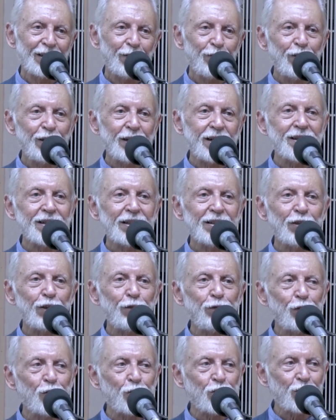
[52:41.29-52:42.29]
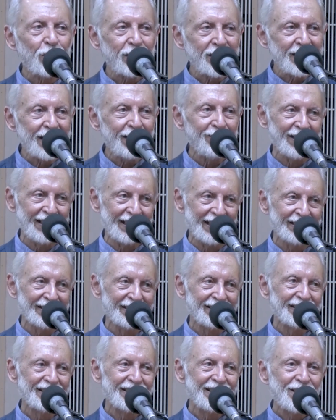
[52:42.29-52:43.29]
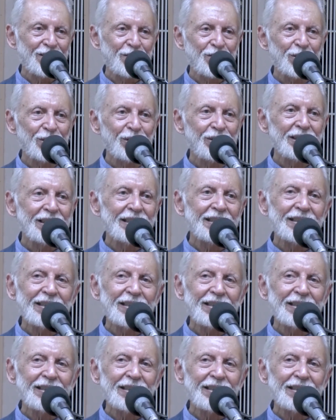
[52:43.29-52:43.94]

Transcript: We refuse to receive it. So